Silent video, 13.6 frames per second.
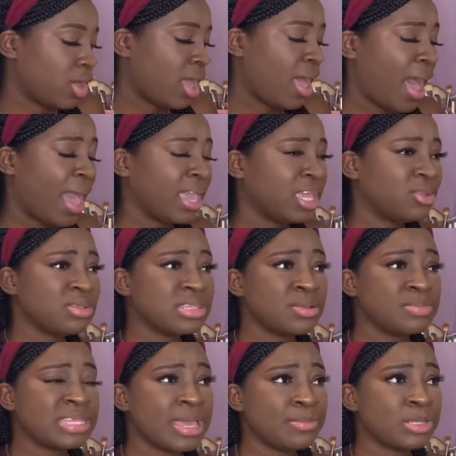And you know,
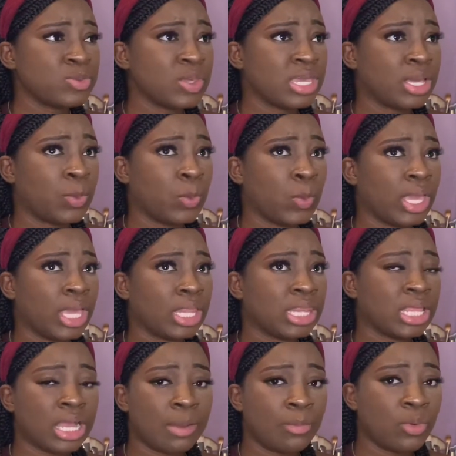sometimes we
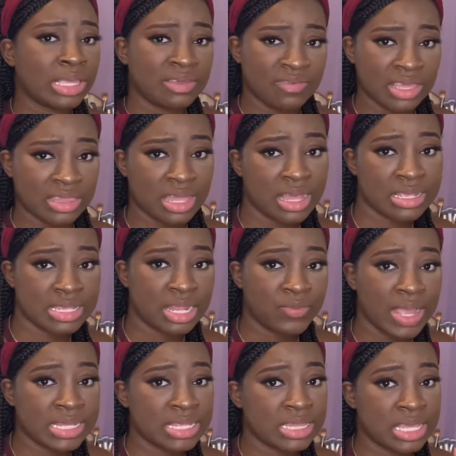think about giving thanks and
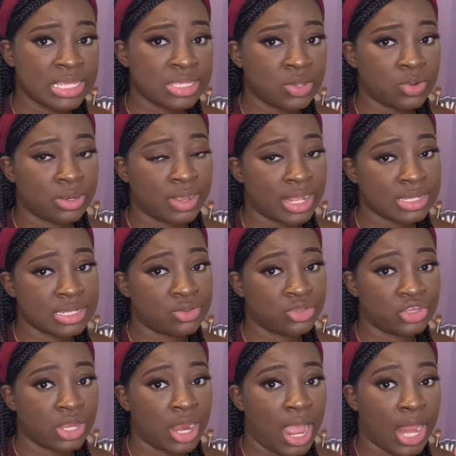writing things on our gratitude
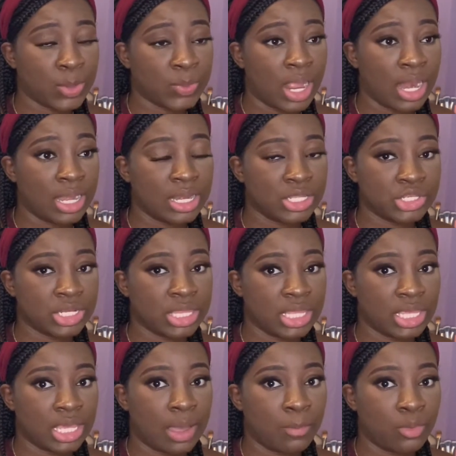jar and we are legit
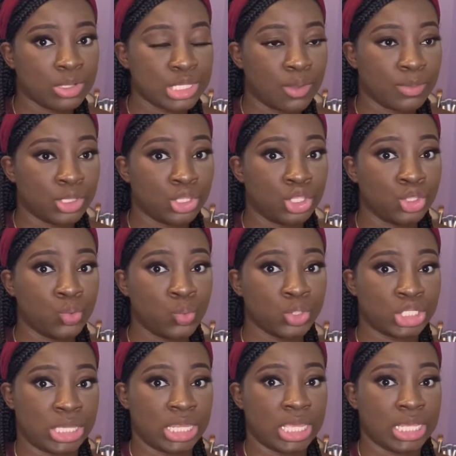thinking about some huge
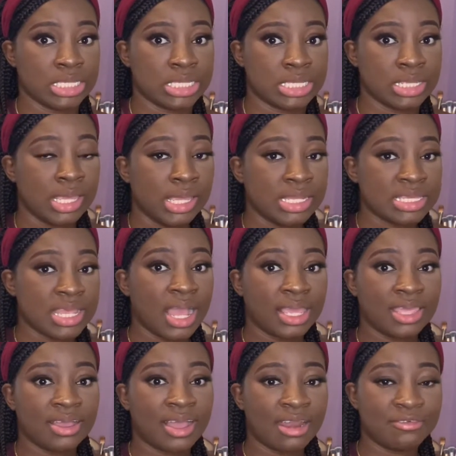things. Thank
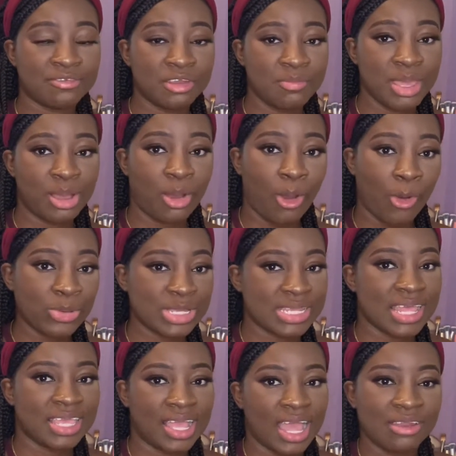you God for the big house,
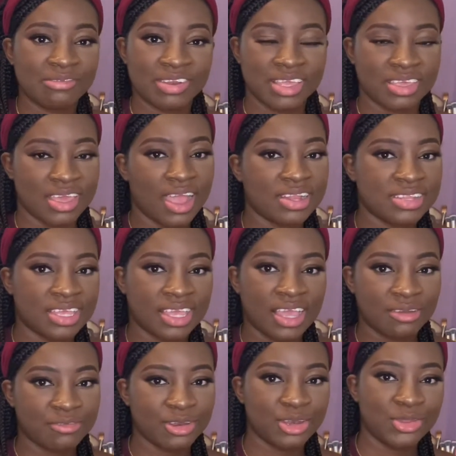thank you God for the car, thank you God
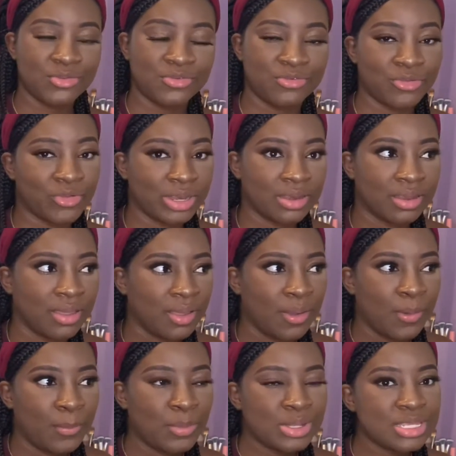for the new phone.
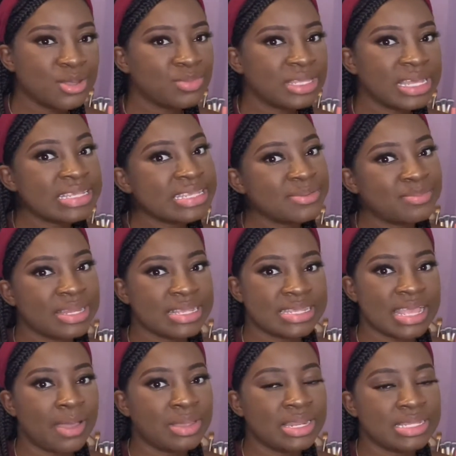But something as simple as
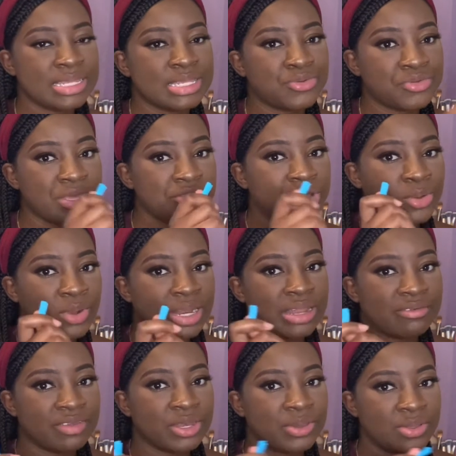the ability to re-record a
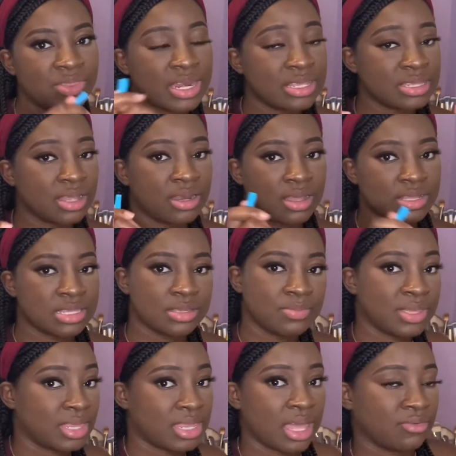video, that is a lot to be
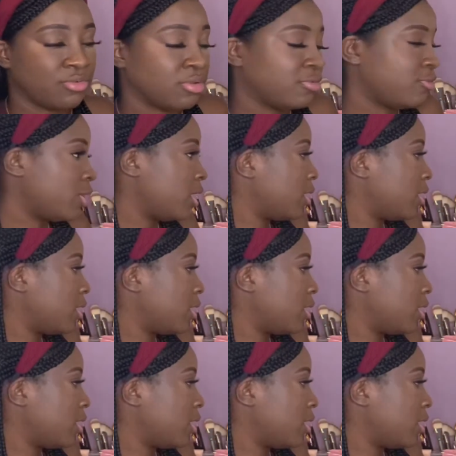thankful for.